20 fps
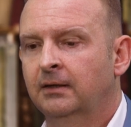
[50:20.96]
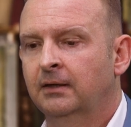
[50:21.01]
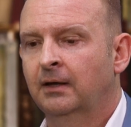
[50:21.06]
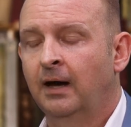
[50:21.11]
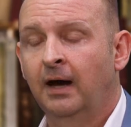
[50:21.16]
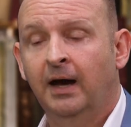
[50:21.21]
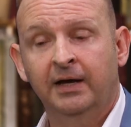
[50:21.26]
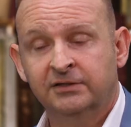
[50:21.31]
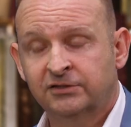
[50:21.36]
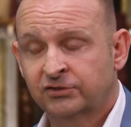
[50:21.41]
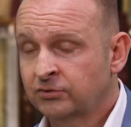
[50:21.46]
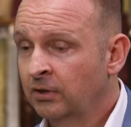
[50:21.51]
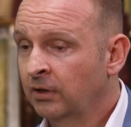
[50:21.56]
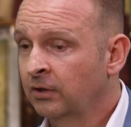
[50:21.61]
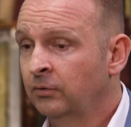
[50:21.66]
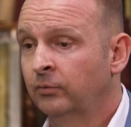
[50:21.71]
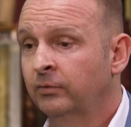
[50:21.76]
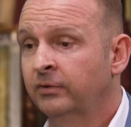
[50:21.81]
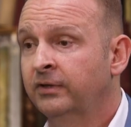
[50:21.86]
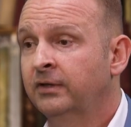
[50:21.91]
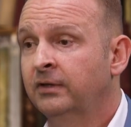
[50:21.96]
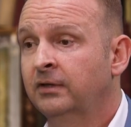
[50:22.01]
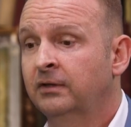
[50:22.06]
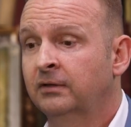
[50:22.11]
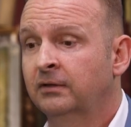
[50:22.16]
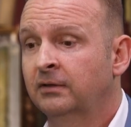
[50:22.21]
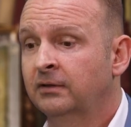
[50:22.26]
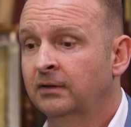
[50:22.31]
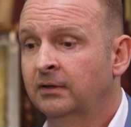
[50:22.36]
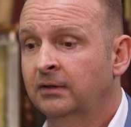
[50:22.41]
I struggle with it
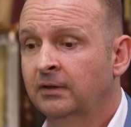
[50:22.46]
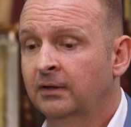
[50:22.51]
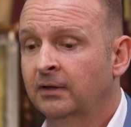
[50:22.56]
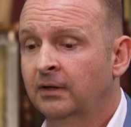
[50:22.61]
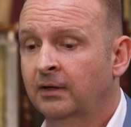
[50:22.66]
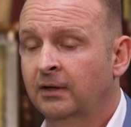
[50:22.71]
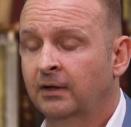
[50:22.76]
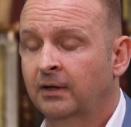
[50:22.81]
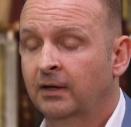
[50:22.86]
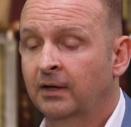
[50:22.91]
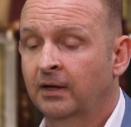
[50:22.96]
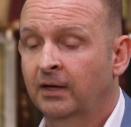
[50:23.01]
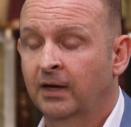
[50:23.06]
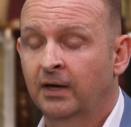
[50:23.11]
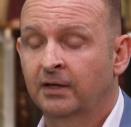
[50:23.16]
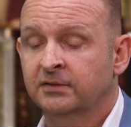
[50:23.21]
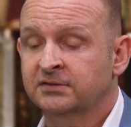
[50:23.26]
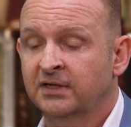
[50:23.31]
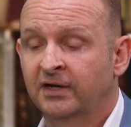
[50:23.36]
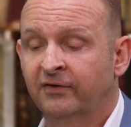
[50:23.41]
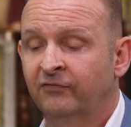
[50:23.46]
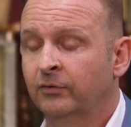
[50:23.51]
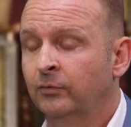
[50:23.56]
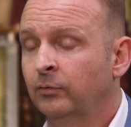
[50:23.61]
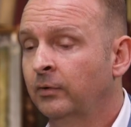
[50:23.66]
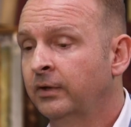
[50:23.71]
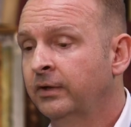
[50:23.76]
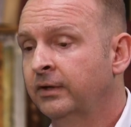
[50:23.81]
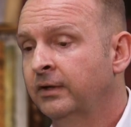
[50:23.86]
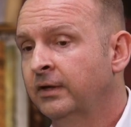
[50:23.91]
as
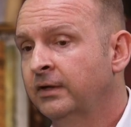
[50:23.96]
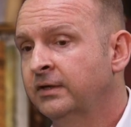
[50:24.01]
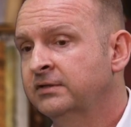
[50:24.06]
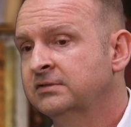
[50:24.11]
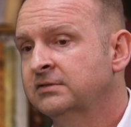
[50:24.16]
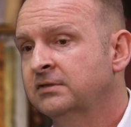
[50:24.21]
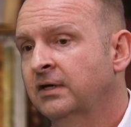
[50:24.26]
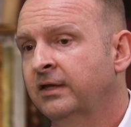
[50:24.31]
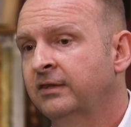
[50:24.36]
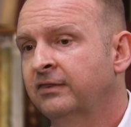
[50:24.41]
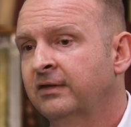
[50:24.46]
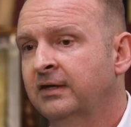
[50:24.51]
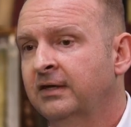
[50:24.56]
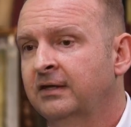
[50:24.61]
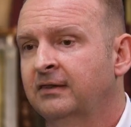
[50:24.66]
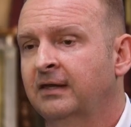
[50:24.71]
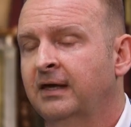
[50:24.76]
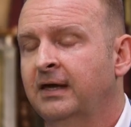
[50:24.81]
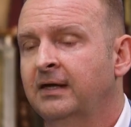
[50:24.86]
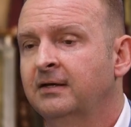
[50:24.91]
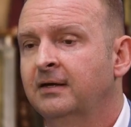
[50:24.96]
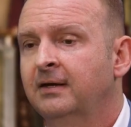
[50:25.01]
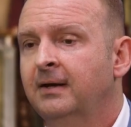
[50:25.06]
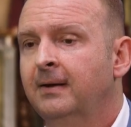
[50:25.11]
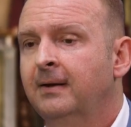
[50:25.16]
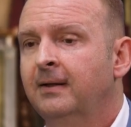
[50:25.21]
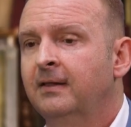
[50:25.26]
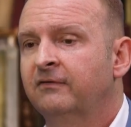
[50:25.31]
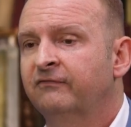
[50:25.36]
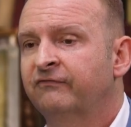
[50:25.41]
everyone does. I think that
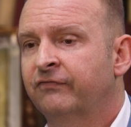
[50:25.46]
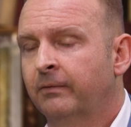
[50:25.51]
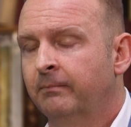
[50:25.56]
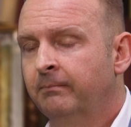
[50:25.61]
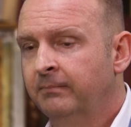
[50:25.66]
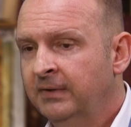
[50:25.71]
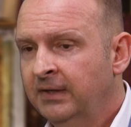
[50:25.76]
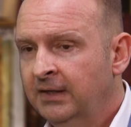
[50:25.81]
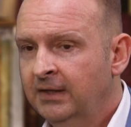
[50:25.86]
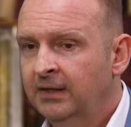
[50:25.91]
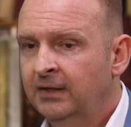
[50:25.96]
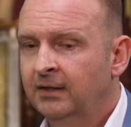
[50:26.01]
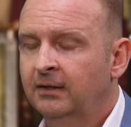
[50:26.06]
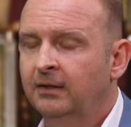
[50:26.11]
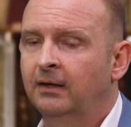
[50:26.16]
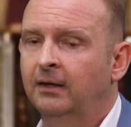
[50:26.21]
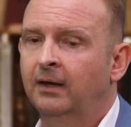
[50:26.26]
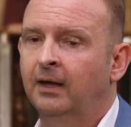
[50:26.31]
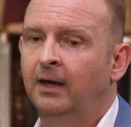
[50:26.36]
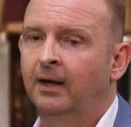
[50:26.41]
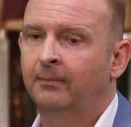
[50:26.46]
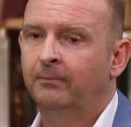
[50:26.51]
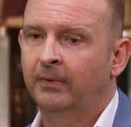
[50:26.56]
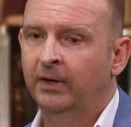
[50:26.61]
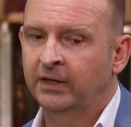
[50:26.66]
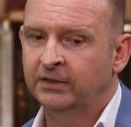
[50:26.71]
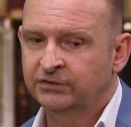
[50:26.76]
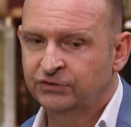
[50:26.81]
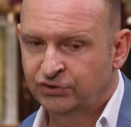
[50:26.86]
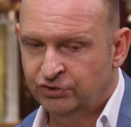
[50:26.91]
for me at
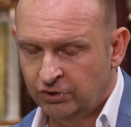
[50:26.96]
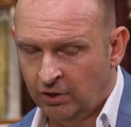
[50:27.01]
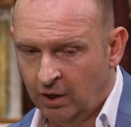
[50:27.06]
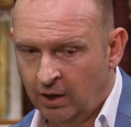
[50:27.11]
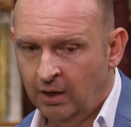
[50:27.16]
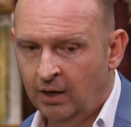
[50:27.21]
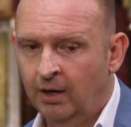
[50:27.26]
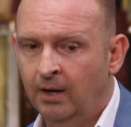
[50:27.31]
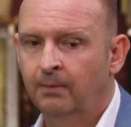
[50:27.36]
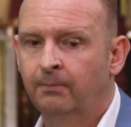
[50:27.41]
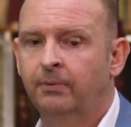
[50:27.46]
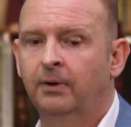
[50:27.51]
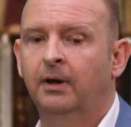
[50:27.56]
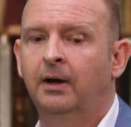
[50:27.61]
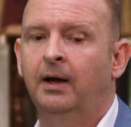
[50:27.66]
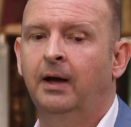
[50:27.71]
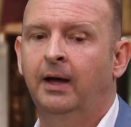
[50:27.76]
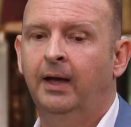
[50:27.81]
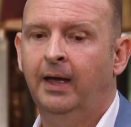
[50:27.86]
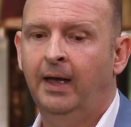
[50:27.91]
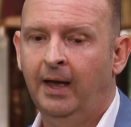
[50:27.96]
my job, I